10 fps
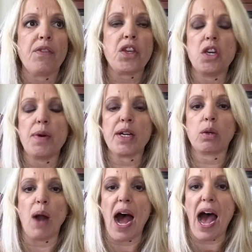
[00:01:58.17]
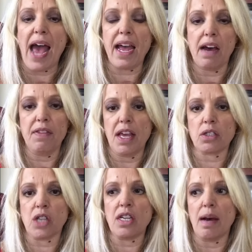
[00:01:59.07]
the hue and cry of the
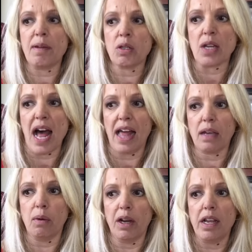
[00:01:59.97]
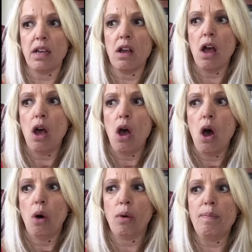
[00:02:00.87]
SJWs in Hollywood
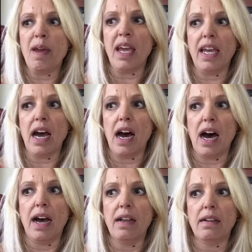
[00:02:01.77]
would be uh,